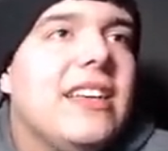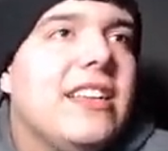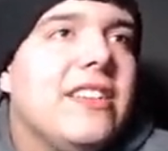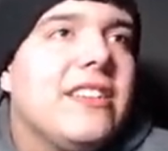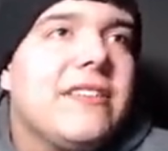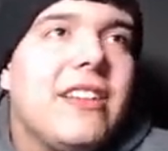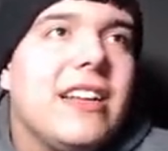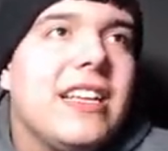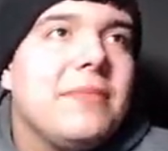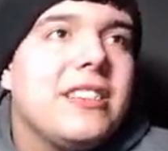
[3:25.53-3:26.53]
You can run
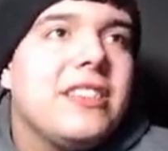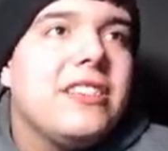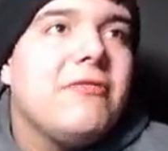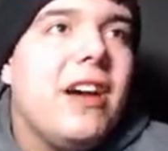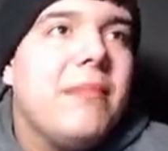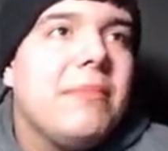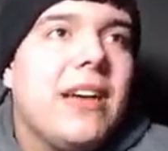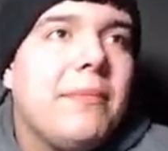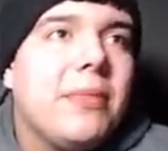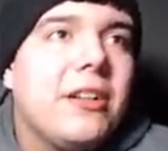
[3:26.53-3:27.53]
as much as you want, but
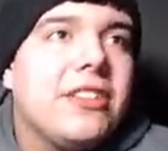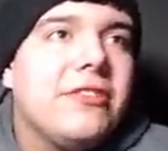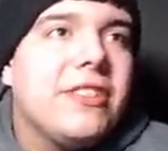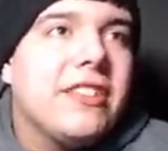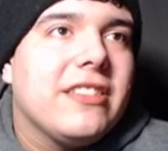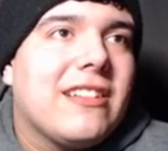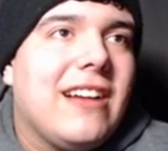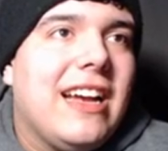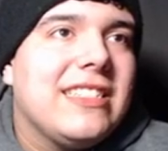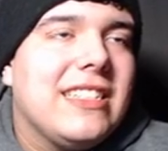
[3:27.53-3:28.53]
I'll burn you with those
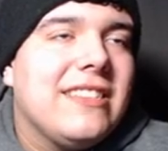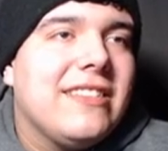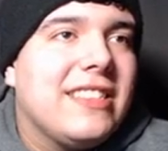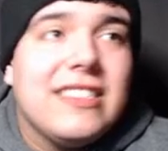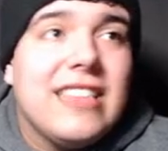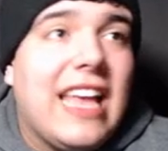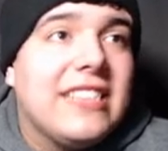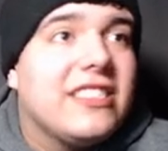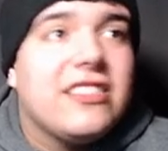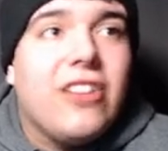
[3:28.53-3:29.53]
cross with
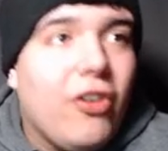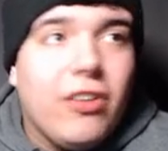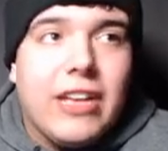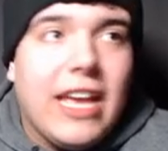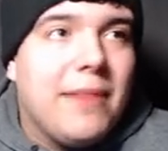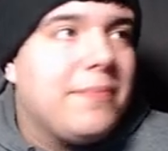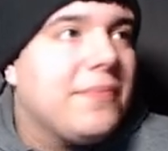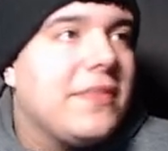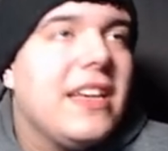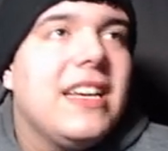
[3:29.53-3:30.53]
slants the whole game.
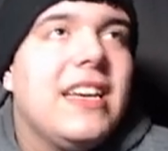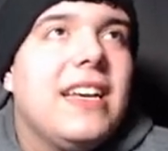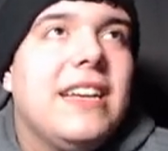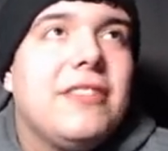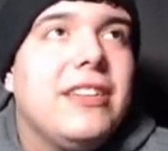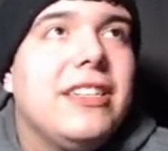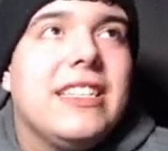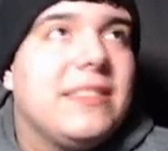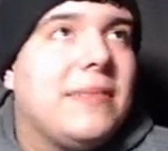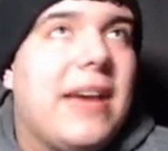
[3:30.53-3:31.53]
It really
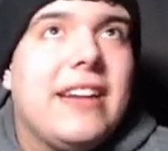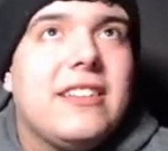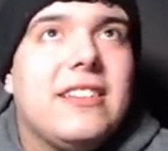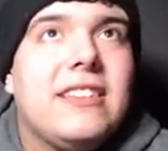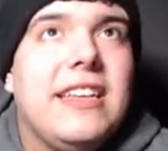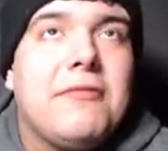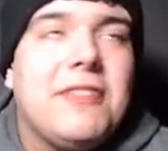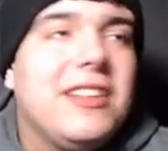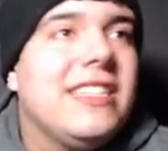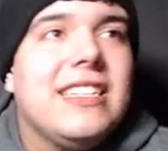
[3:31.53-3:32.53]
doesn't matter. It
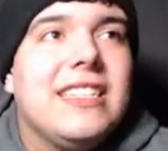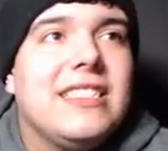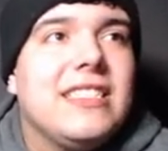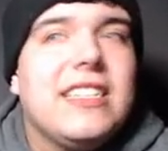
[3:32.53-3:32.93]
really doesn't.